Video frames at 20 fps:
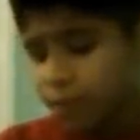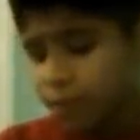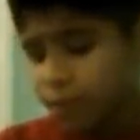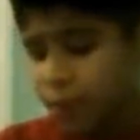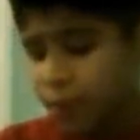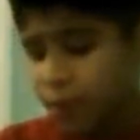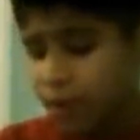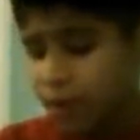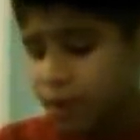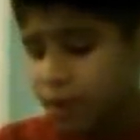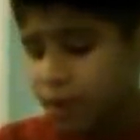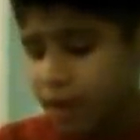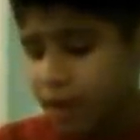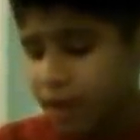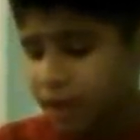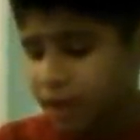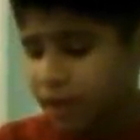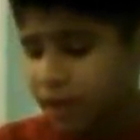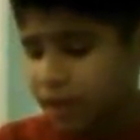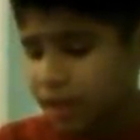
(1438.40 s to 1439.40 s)
but
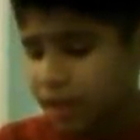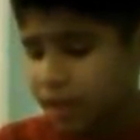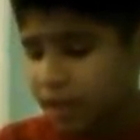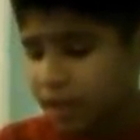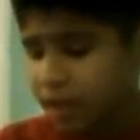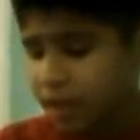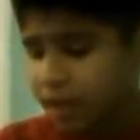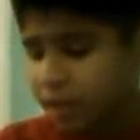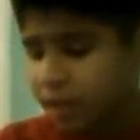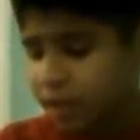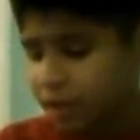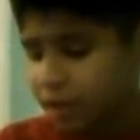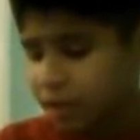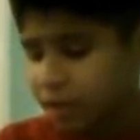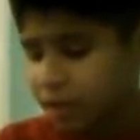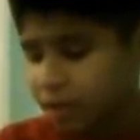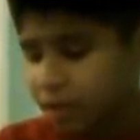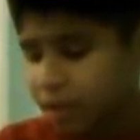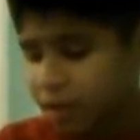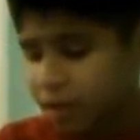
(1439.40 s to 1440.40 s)
I think
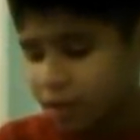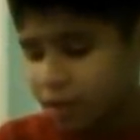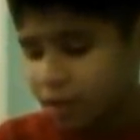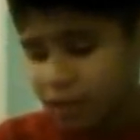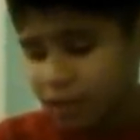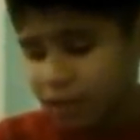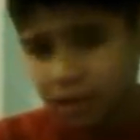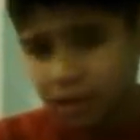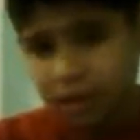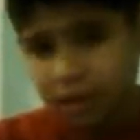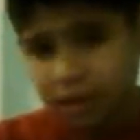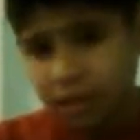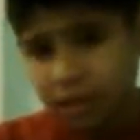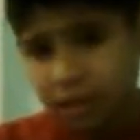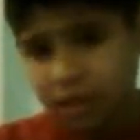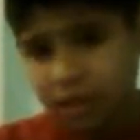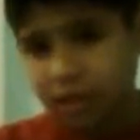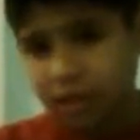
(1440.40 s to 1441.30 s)
he